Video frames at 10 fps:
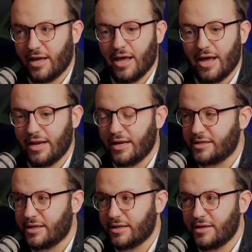I need
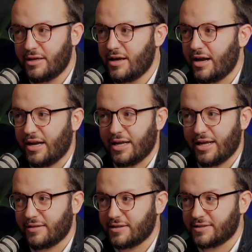to hit
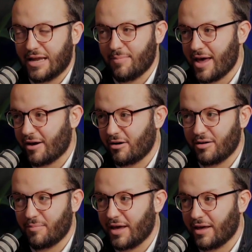this 10 bagger to
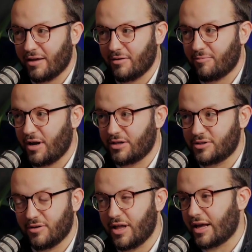make it rich,
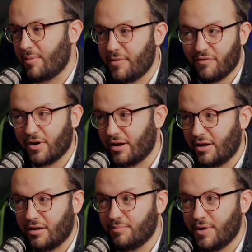or like I'm never
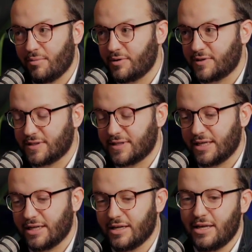gonna be able to succeed.